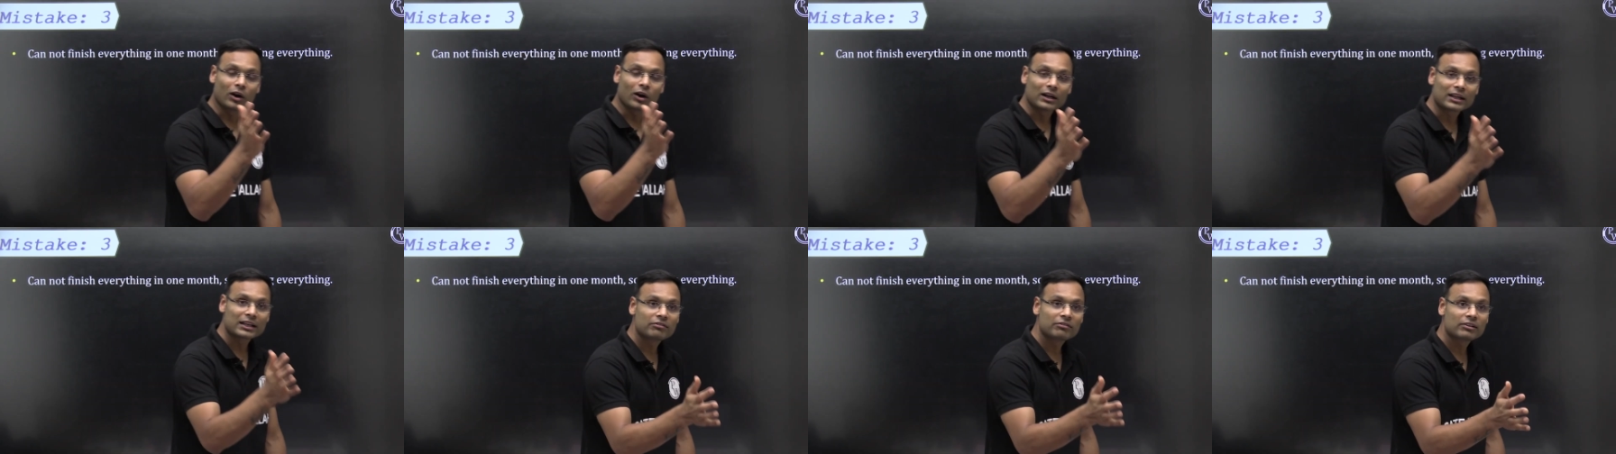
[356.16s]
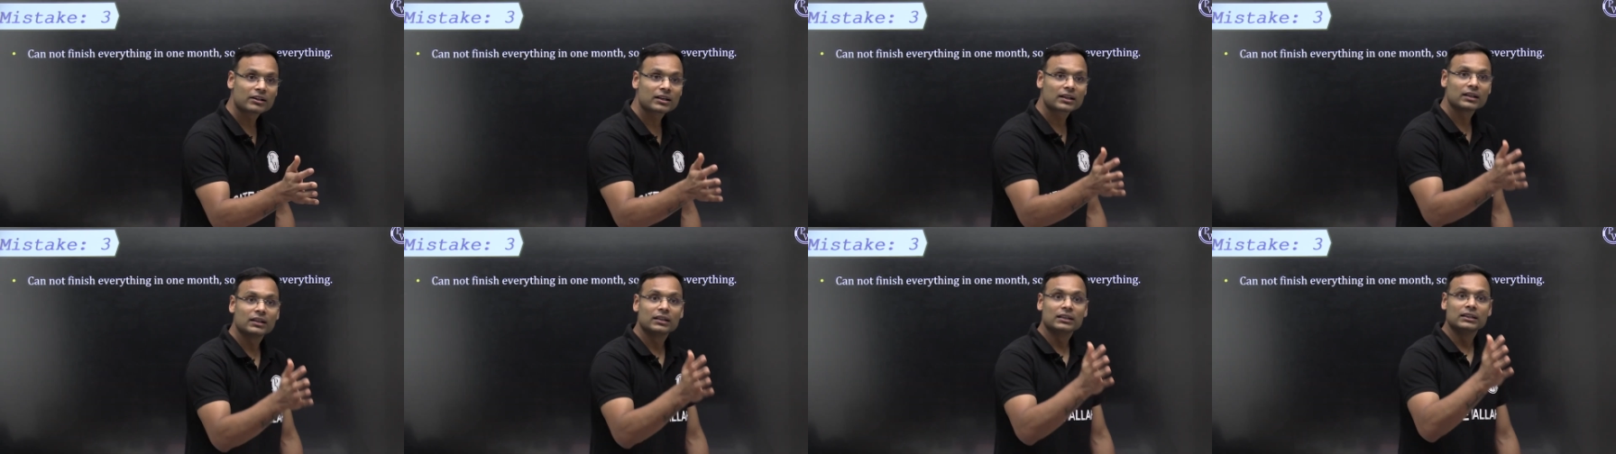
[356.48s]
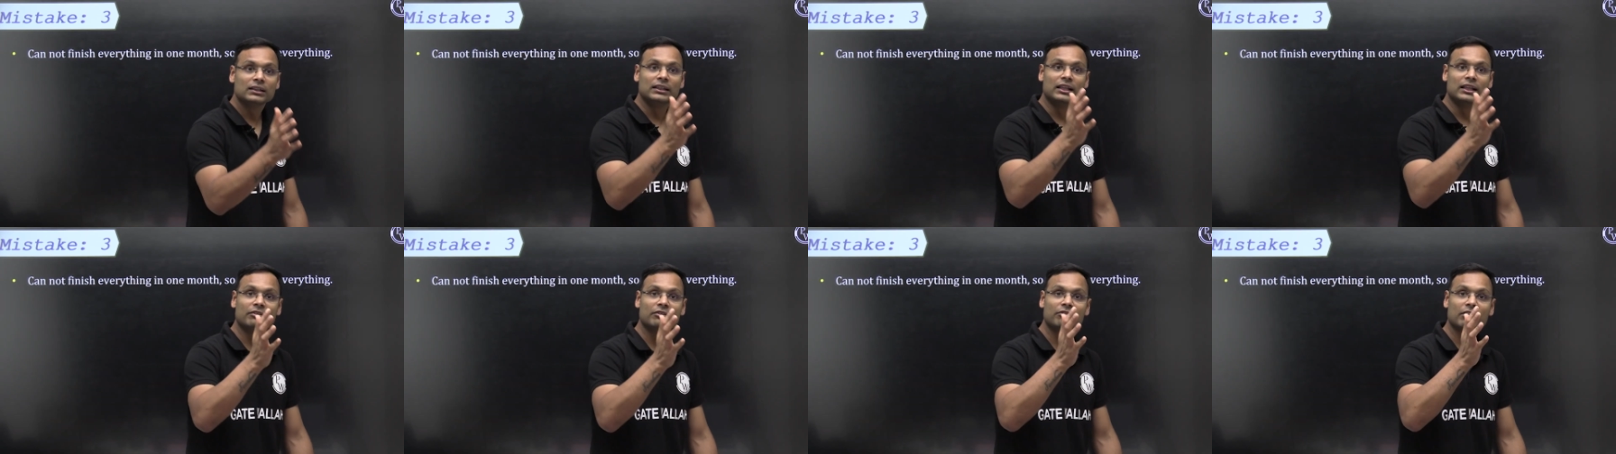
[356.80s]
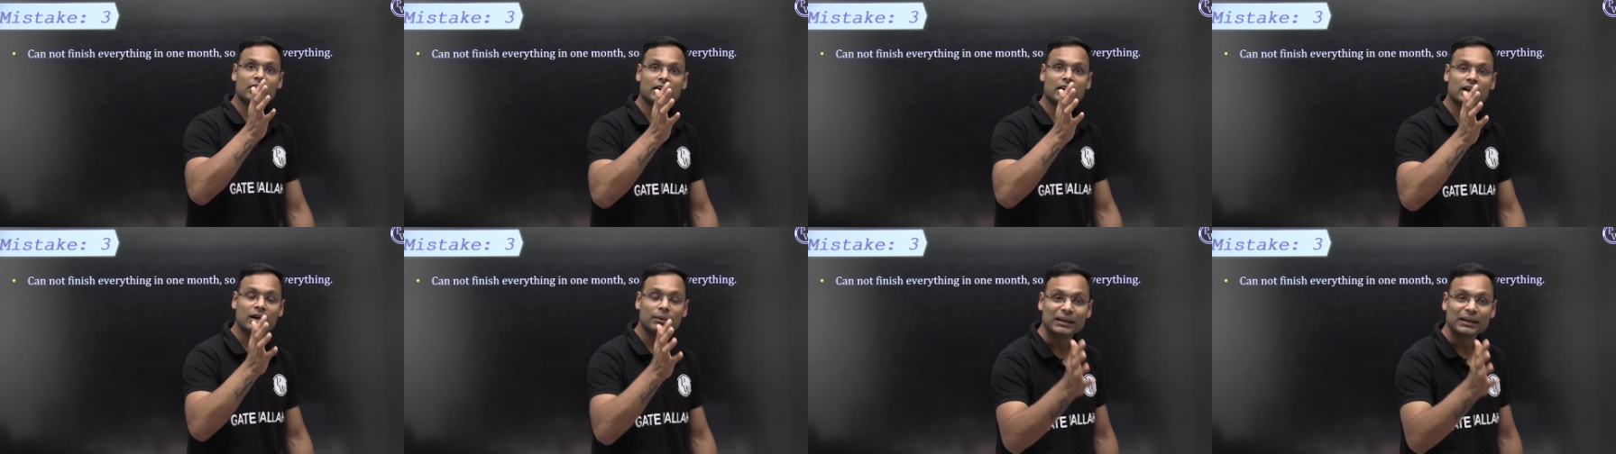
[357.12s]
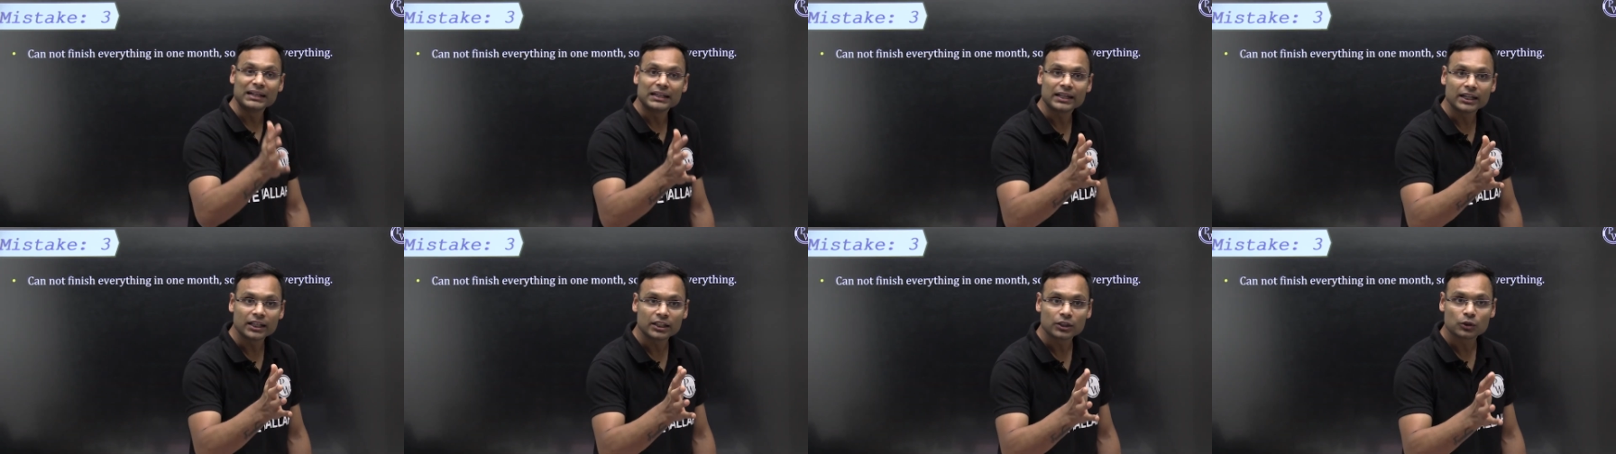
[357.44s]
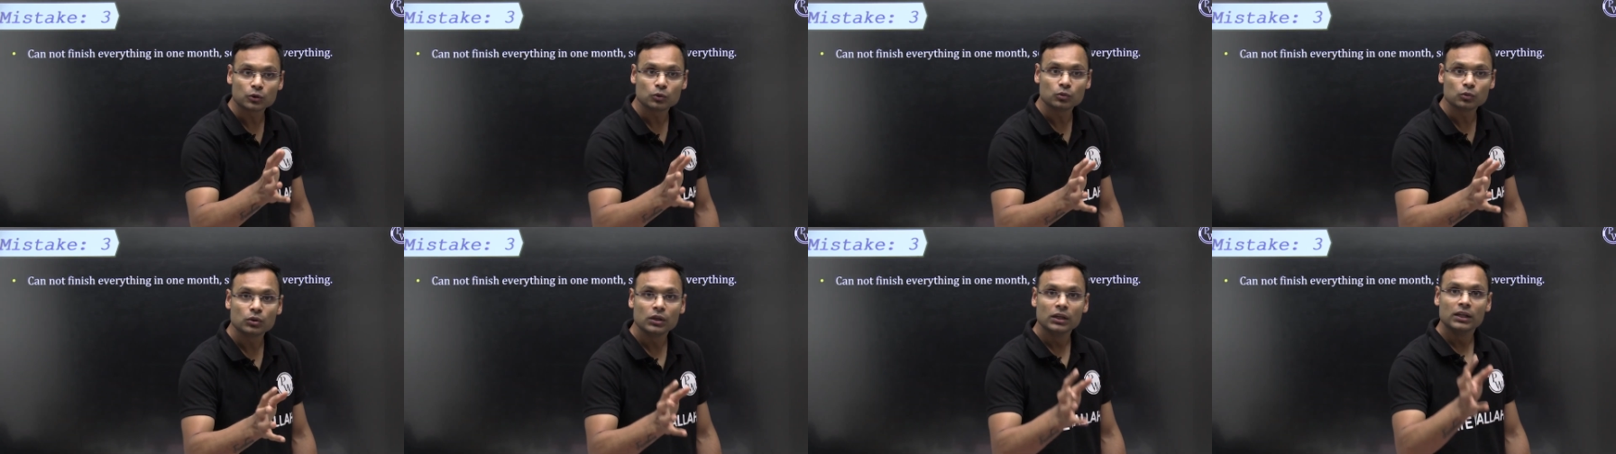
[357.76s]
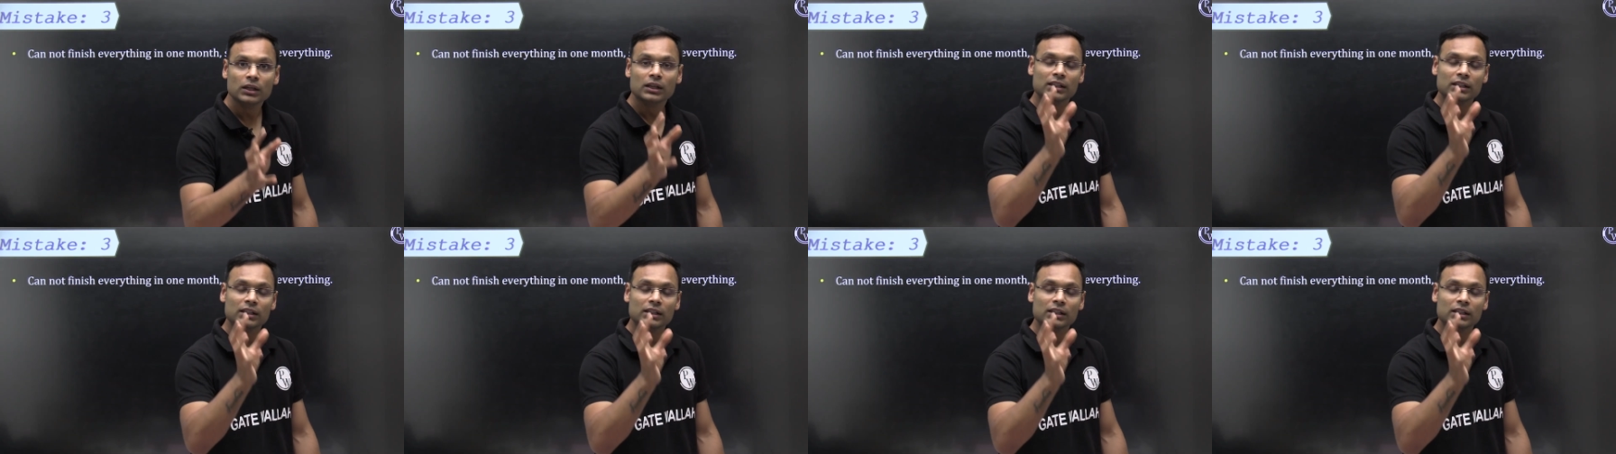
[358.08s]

whatever they were committed to